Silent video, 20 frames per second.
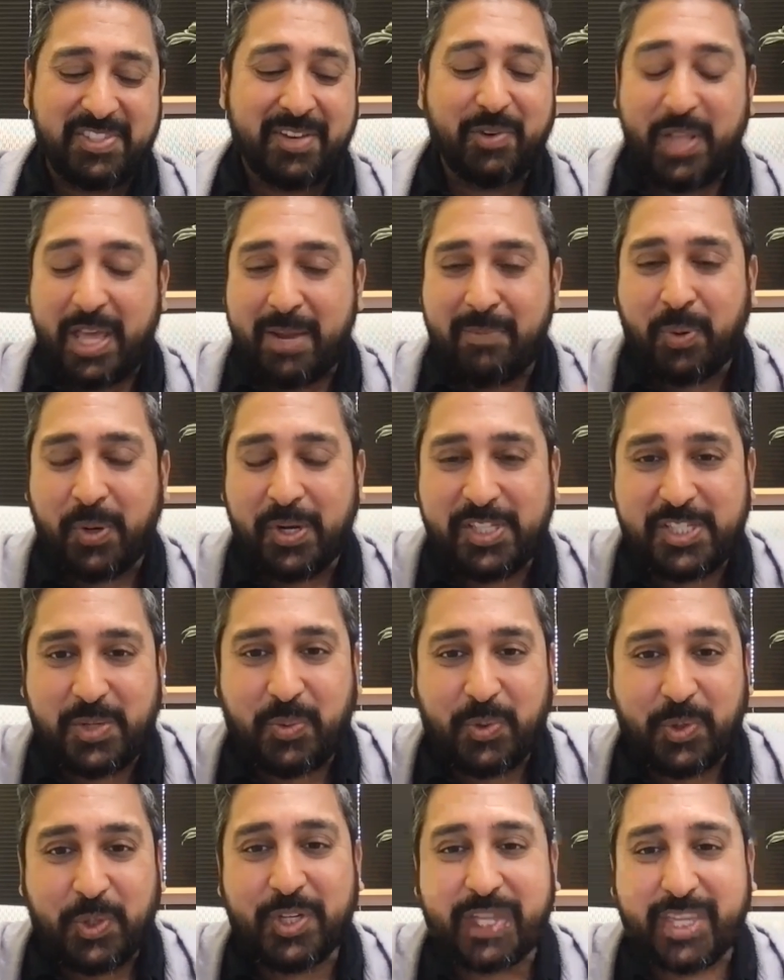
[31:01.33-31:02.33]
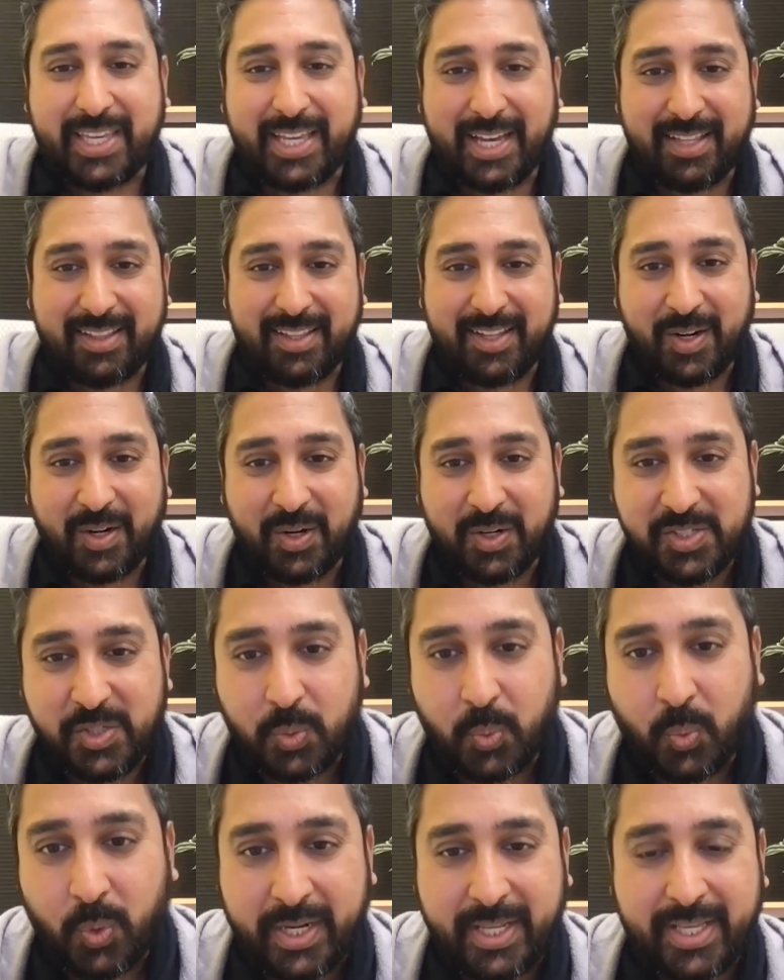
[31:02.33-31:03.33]
several endpoints that we're looking at there. So
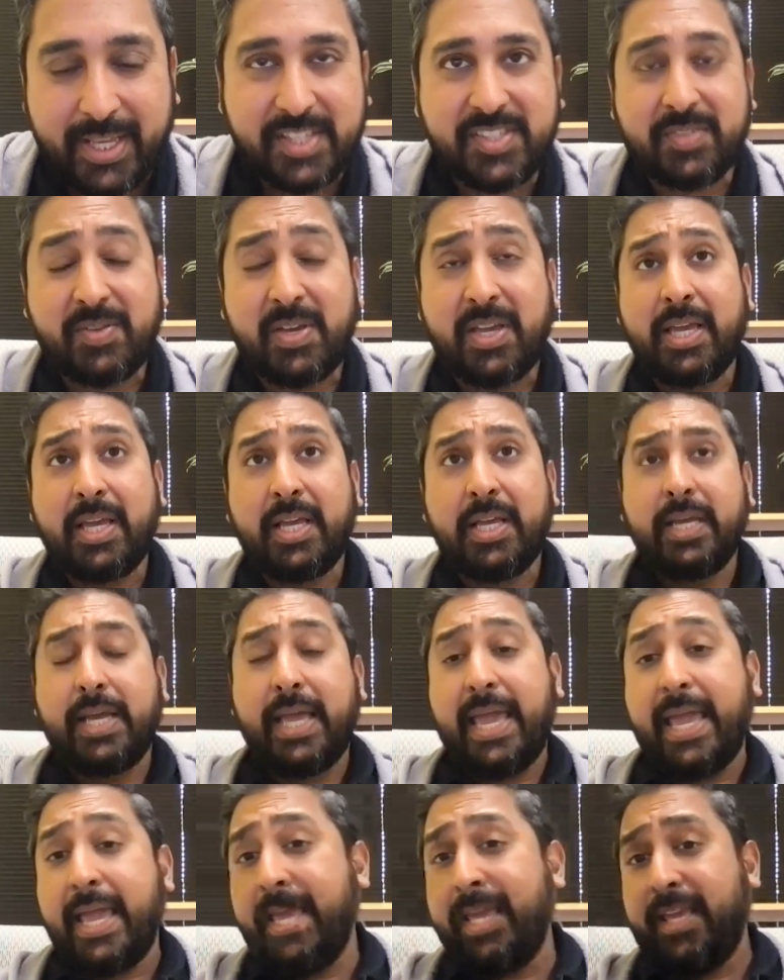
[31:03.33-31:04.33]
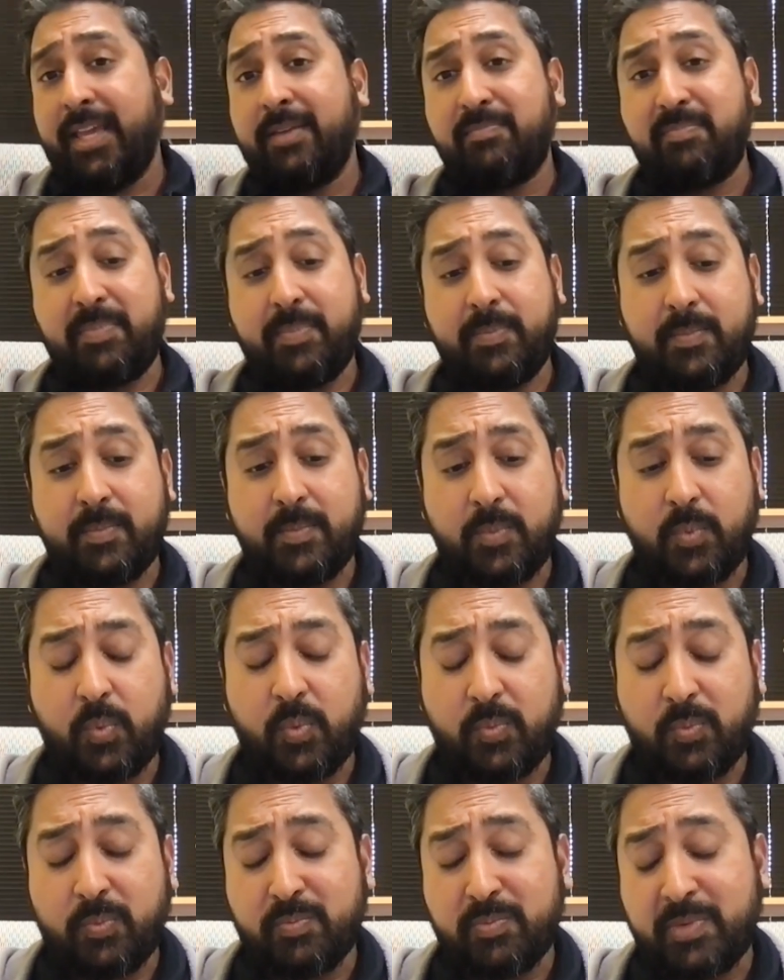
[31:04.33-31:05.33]
one is,
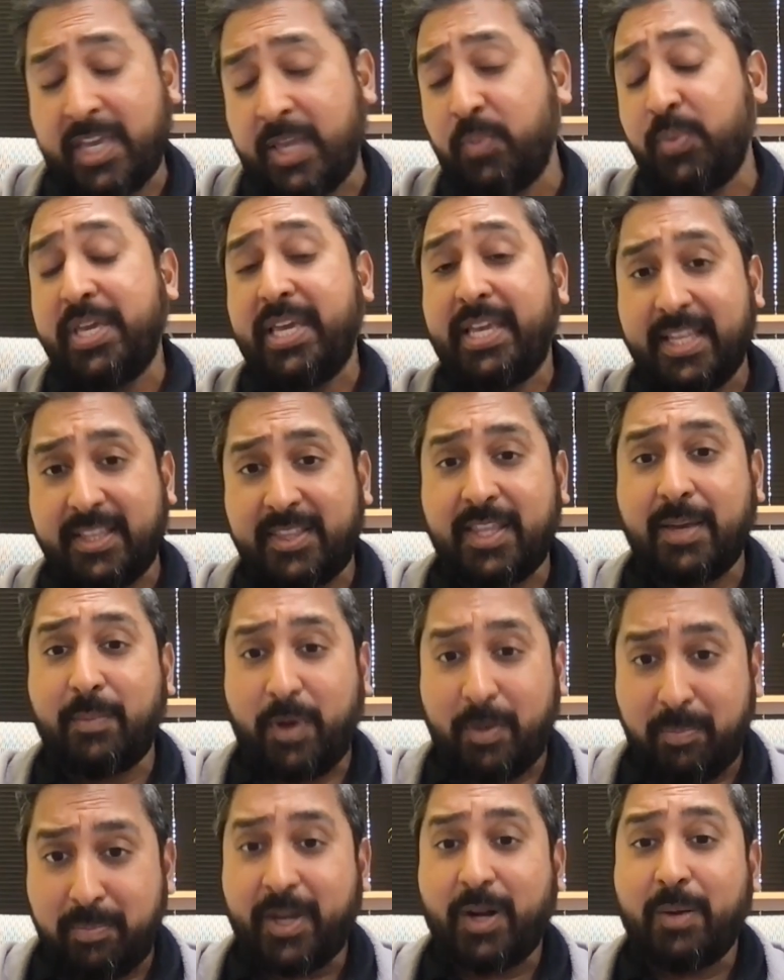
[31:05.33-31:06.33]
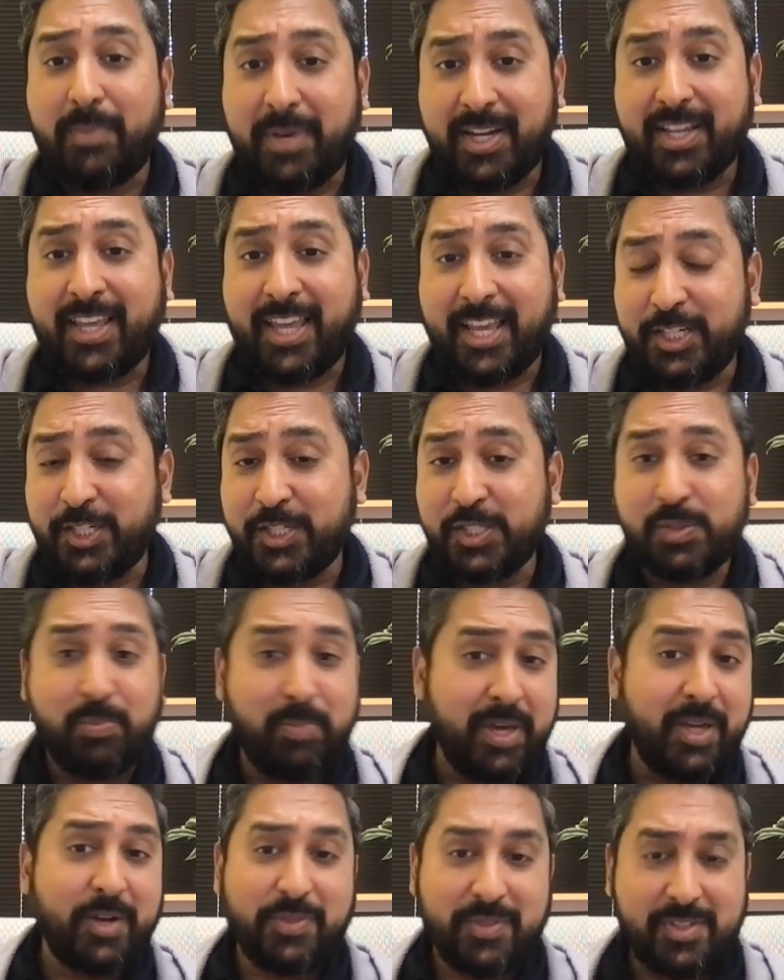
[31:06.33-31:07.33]
can we get them on better medications,
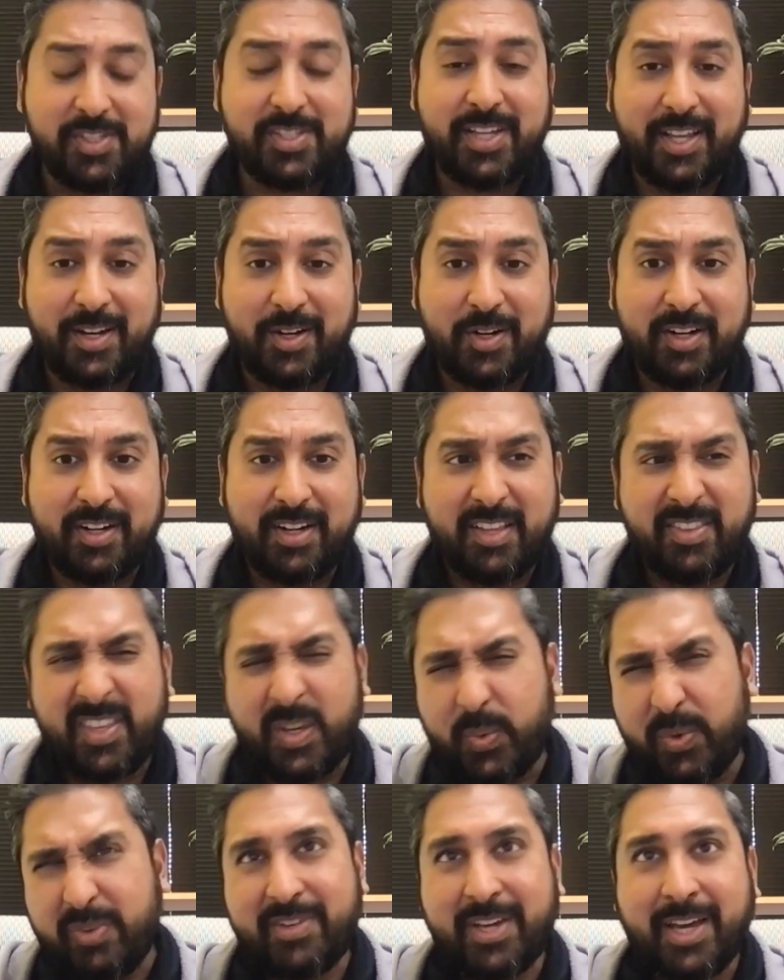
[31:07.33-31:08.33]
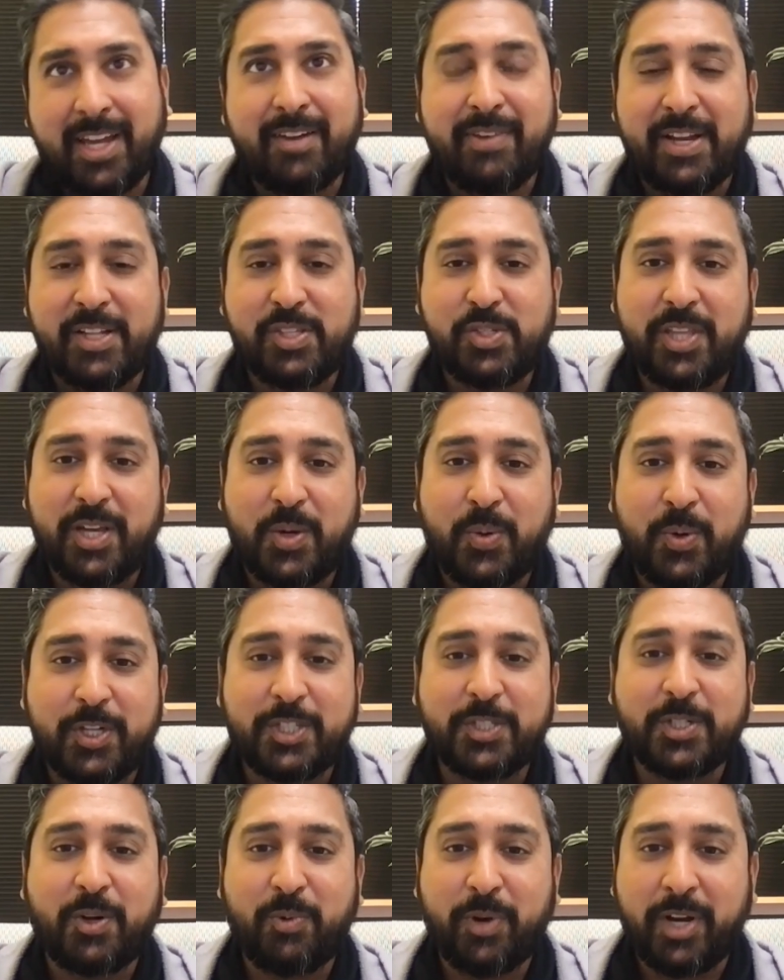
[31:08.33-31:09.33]
better than standard? And I think we've kind of answered that
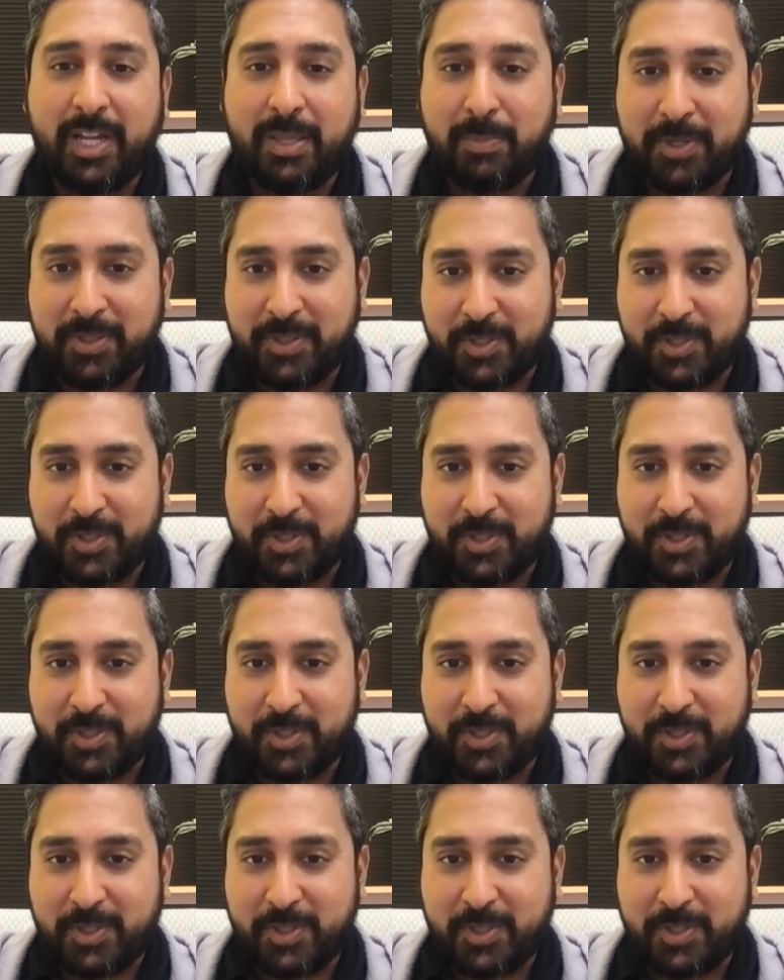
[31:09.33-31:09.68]
question already, but